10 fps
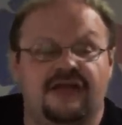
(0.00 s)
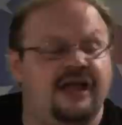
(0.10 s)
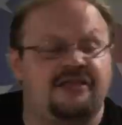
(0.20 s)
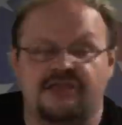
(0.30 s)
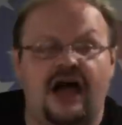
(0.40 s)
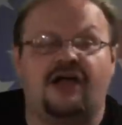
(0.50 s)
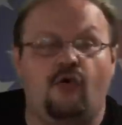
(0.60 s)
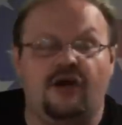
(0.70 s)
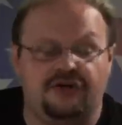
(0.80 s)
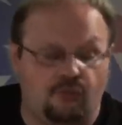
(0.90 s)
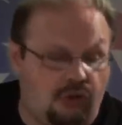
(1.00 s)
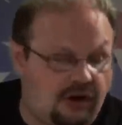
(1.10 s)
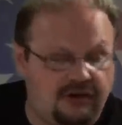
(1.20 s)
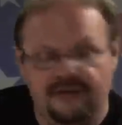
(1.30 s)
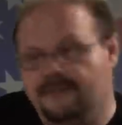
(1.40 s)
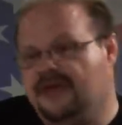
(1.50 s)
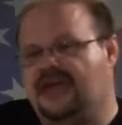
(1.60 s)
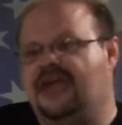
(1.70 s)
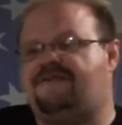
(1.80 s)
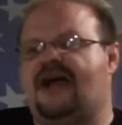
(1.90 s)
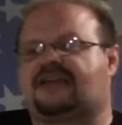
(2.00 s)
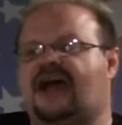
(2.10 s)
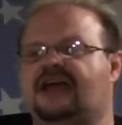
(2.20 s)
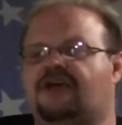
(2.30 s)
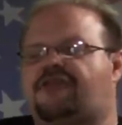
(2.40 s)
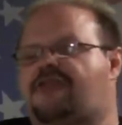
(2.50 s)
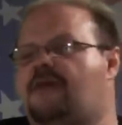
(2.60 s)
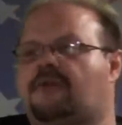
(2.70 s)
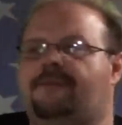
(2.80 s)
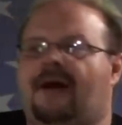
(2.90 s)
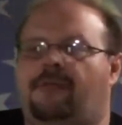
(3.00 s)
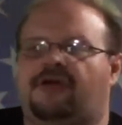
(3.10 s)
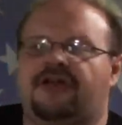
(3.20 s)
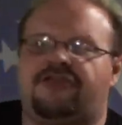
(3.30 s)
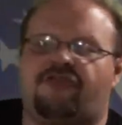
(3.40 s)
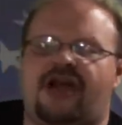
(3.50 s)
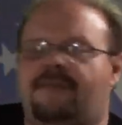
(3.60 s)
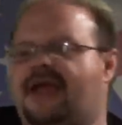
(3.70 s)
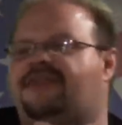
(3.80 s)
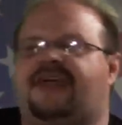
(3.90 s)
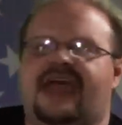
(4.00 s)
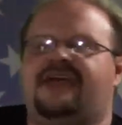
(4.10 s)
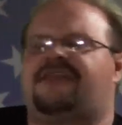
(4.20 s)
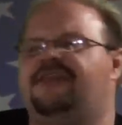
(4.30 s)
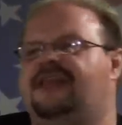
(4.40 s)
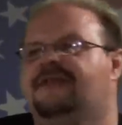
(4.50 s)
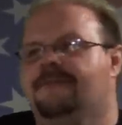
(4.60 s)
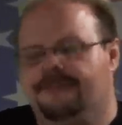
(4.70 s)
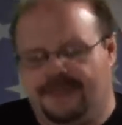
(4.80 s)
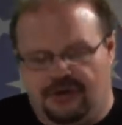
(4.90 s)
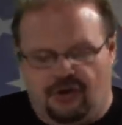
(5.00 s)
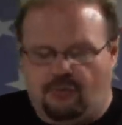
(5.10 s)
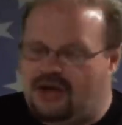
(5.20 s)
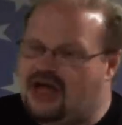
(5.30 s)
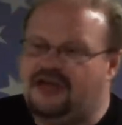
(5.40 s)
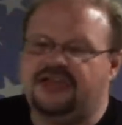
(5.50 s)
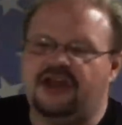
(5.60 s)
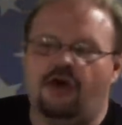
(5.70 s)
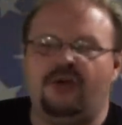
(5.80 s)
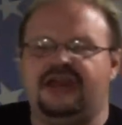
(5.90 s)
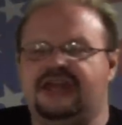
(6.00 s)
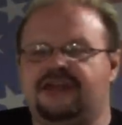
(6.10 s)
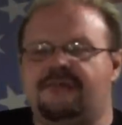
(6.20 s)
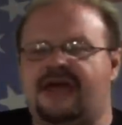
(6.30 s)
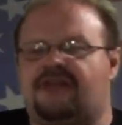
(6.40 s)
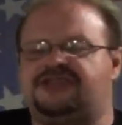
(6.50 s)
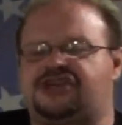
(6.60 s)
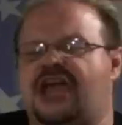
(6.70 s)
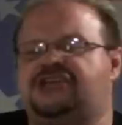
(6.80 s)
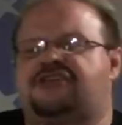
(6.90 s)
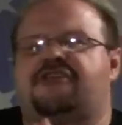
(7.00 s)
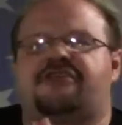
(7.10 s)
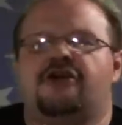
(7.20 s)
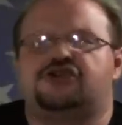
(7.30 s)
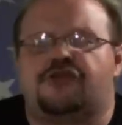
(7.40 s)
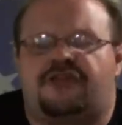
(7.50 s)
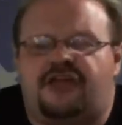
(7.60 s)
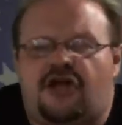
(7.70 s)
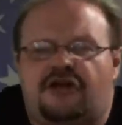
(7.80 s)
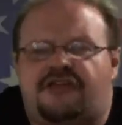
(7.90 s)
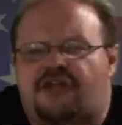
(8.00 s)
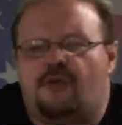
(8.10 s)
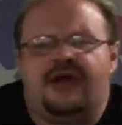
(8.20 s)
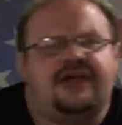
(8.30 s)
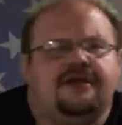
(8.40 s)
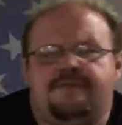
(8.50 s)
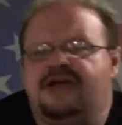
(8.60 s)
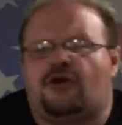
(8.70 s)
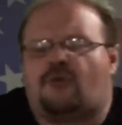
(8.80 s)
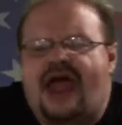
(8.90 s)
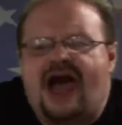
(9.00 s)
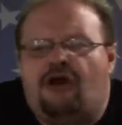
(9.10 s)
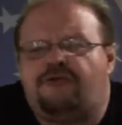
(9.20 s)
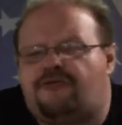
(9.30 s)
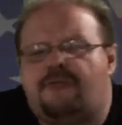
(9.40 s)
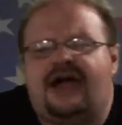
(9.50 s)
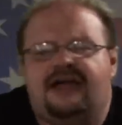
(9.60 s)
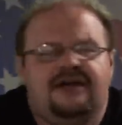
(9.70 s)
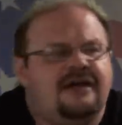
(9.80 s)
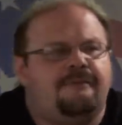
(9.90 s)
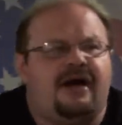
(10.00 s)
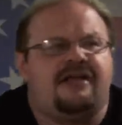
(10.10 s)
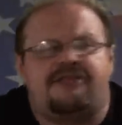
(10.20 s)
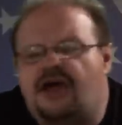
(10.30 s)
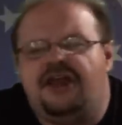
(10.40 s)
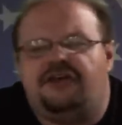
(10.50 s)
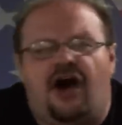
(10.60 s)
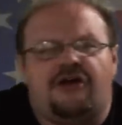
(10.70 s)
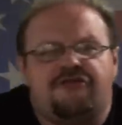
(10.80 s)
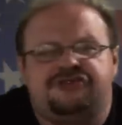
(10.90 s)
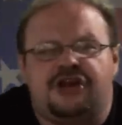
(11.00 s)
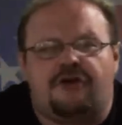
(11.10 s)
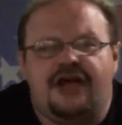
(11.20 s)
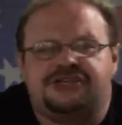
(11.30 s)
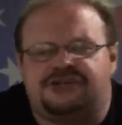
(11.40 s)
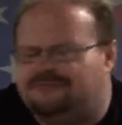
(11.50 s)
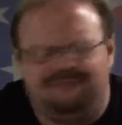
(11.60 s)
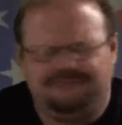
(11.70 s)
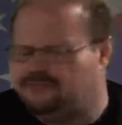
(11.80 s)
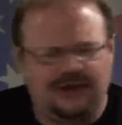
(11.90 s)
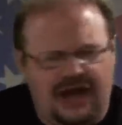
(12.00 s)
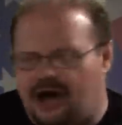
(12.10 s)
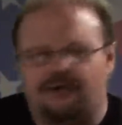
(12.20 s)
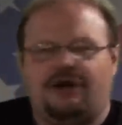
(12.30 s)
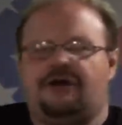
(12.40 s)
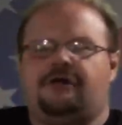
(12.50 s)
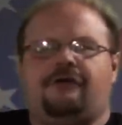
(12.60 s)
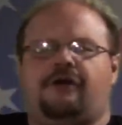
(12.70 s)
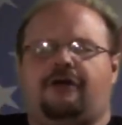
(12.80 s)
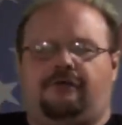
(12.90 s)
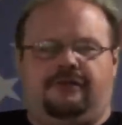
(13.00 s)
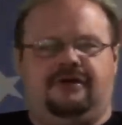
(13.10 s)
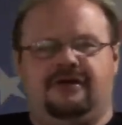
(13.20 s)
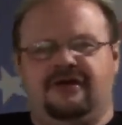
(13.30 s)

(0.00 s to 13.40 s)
It's not going to work. In fact, I hear some Republicans try to make the case that, well, you know, we need to make changes to Social Security so it can be around for my son and daughter's generation. No, no, no, no, no, no.